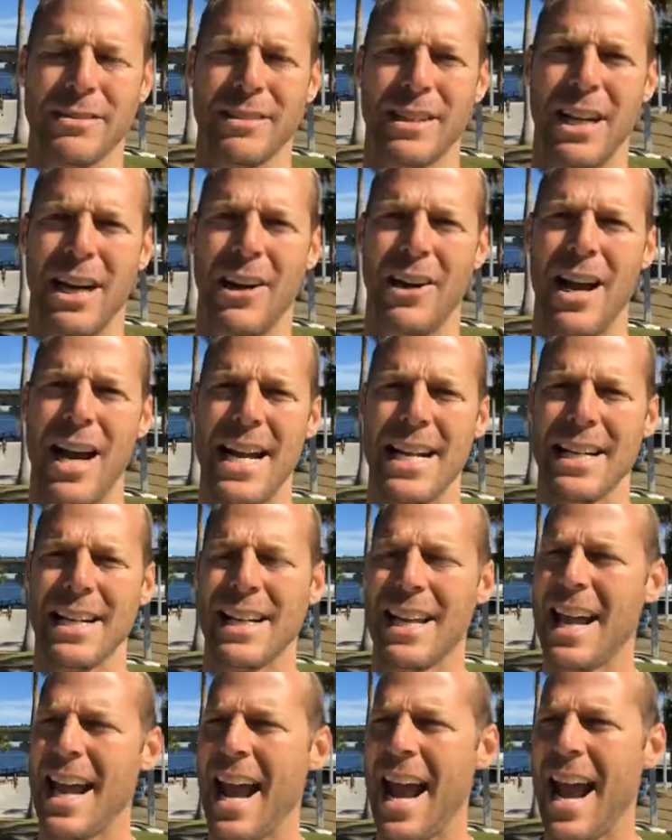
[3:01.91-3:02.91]
all right?
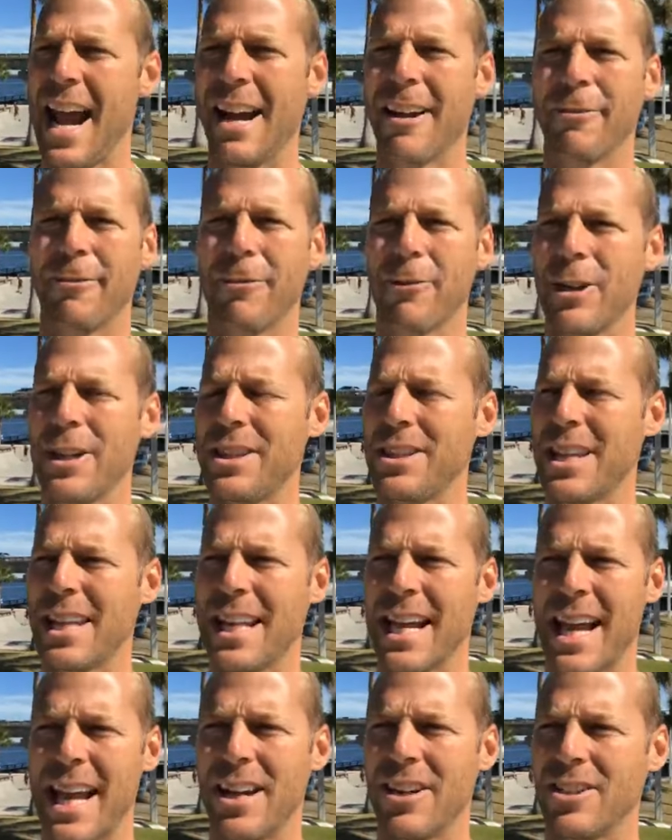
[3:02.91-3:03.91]

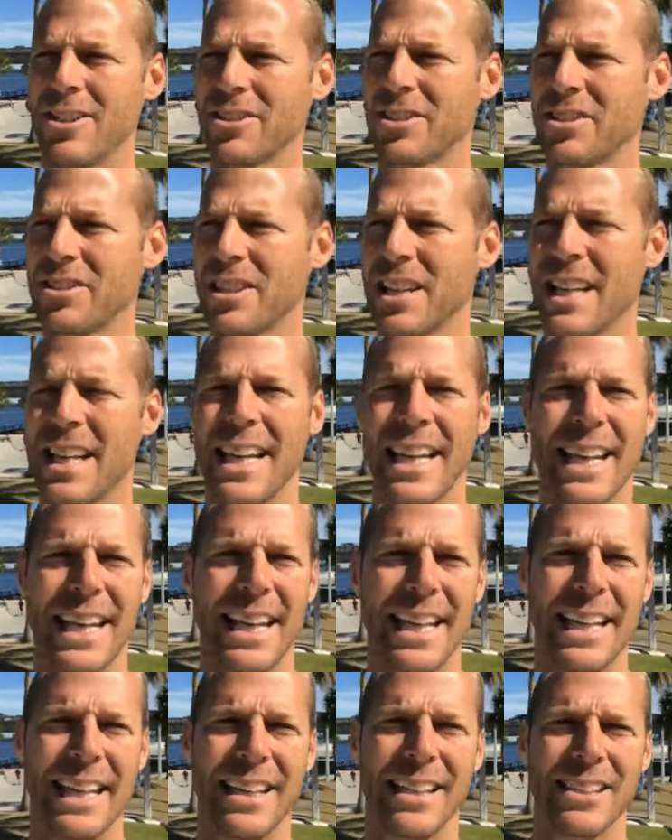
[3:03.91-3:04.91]
Everything else
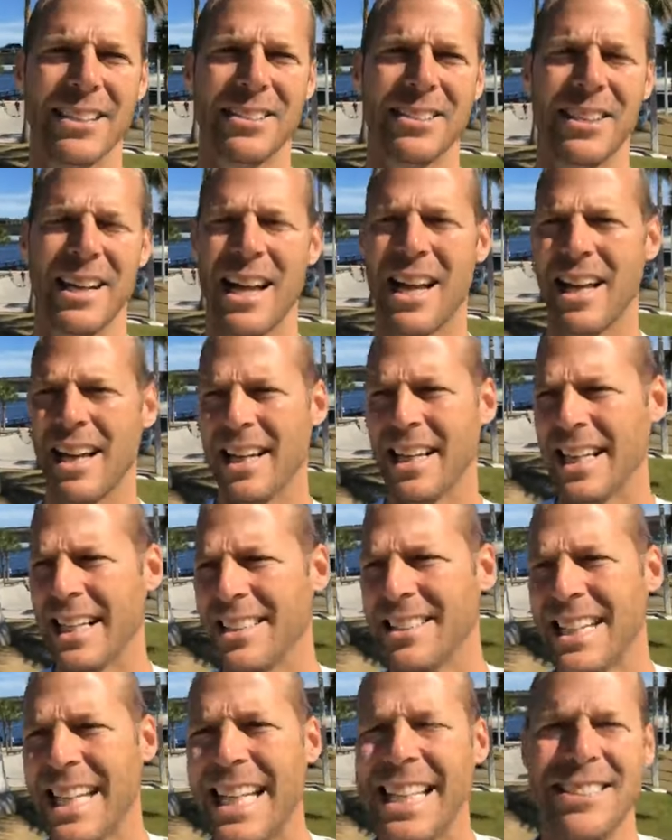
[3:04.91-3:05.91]
is
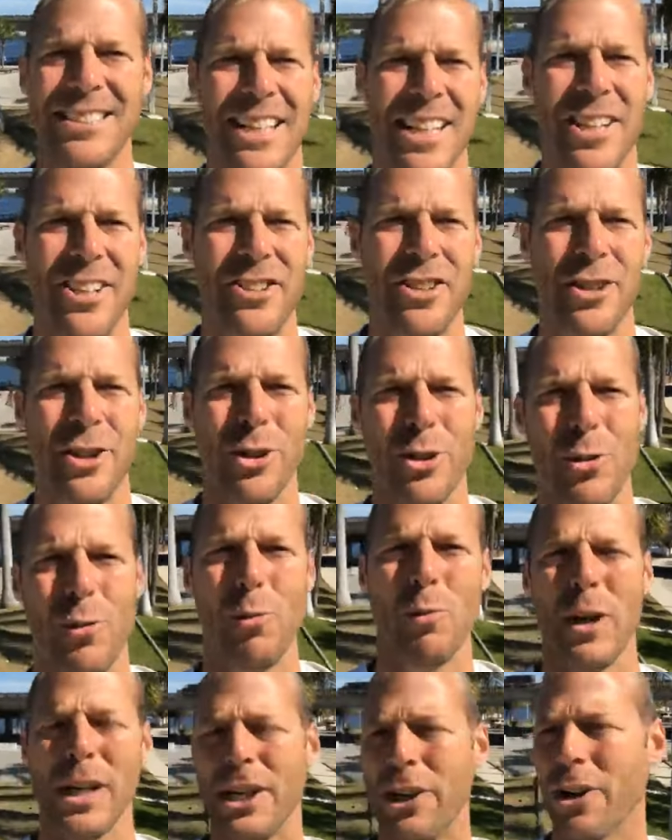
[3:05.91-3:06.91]
easy to do
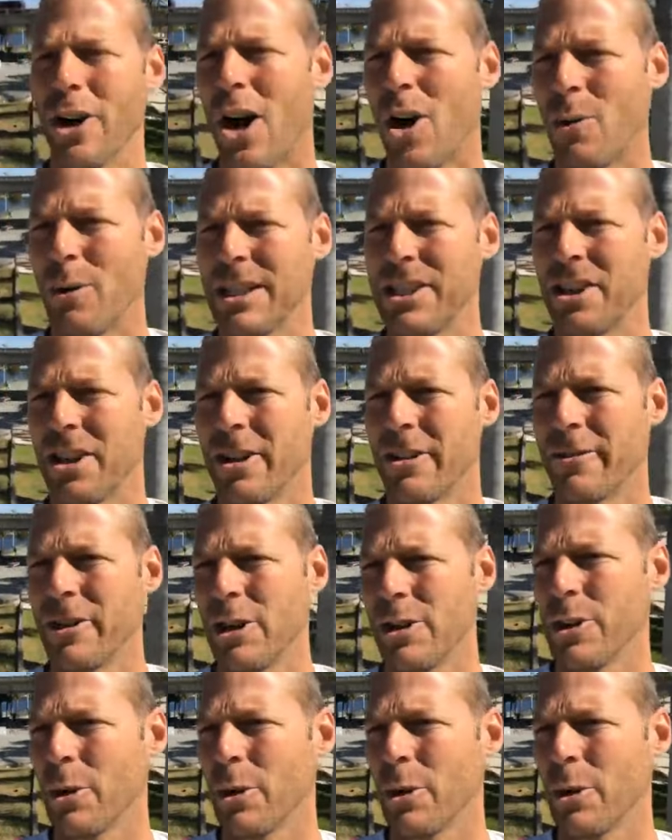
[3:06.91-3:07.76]
when you're always interviewing.